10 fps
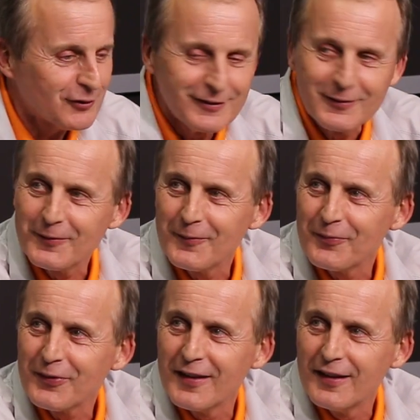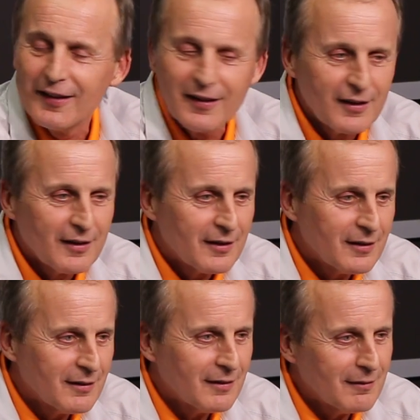About 80 miles an hour or 90 or?
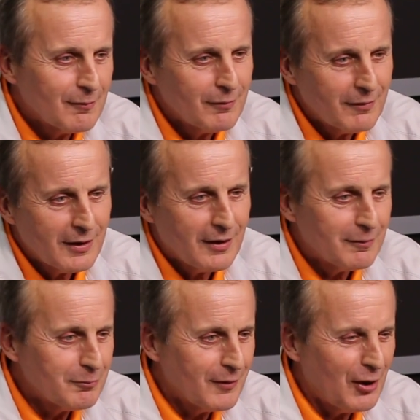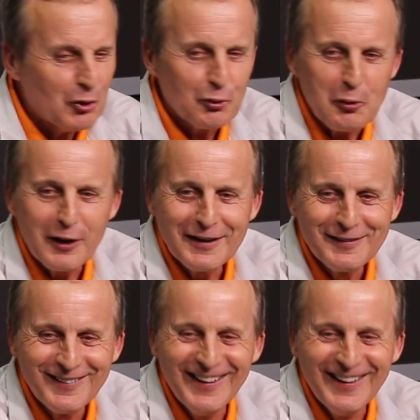Well, um, 120.